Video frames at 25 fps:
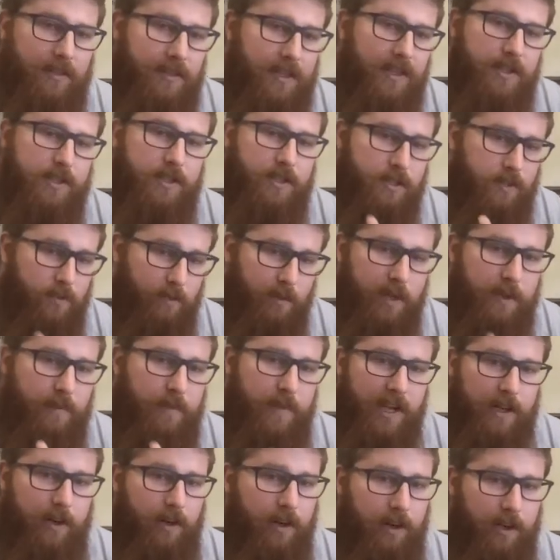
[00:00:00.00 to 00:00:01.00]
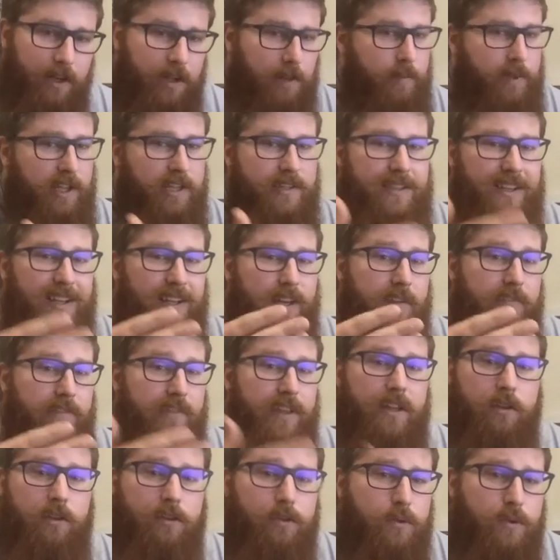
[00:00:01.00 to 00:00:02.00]
3 main arguments, and if
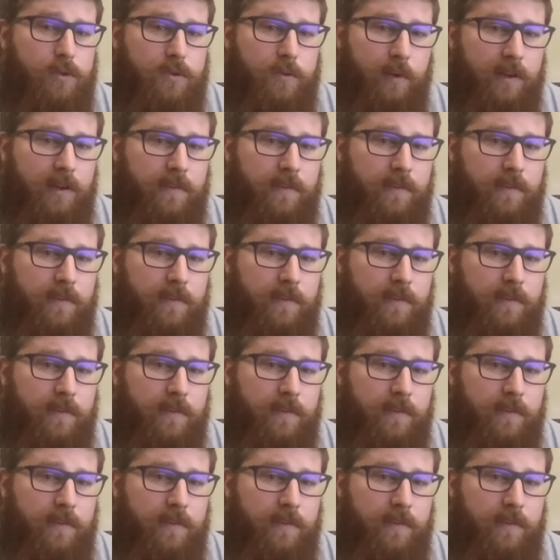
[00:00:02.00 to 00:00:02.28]
they lose one